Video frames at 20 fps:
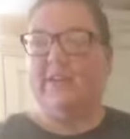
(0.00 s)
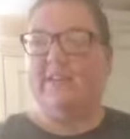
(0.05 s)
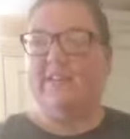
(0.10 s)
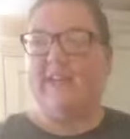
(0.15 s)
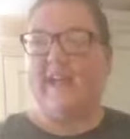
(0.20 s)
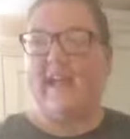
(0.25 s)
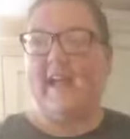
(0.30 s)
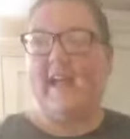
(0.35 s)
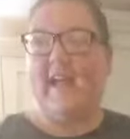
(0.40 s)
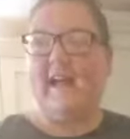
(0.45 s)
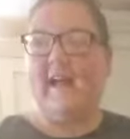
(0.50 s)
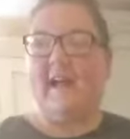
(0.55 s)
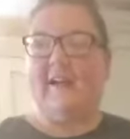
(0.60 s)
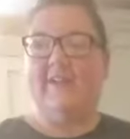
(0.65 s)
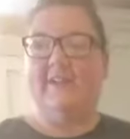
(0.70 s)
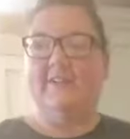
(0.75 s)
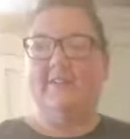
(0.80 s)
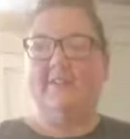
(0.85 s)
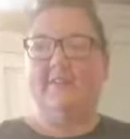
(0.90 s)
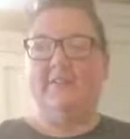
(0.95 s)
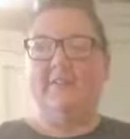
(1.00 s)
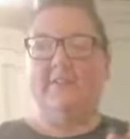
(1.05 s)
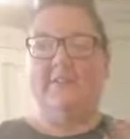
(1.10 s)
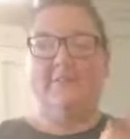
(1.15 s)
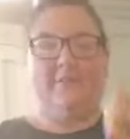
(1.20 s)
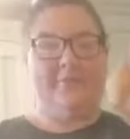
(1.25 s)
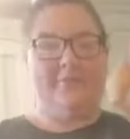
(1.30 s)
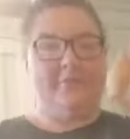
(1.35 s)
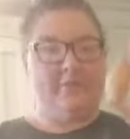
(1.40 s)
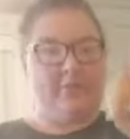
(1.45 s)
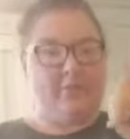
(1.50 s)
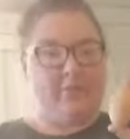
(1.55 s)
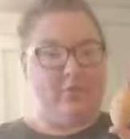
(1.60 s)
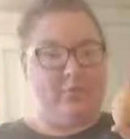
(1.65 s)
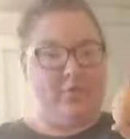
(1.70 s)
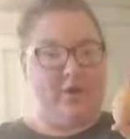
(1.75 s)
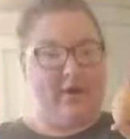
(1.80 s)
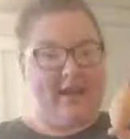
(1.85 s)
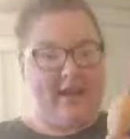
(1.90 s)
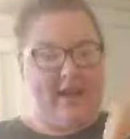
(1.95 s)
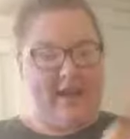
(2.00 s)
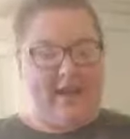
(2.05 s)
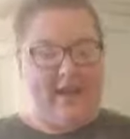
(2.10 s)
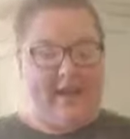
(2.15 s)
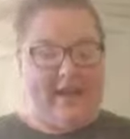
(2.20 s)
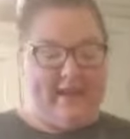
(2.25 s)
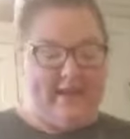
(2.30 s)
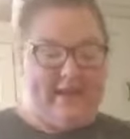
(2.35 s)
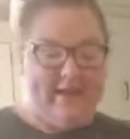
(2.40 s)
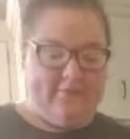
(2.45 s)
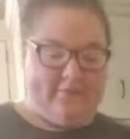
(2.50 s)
to add 1 egg.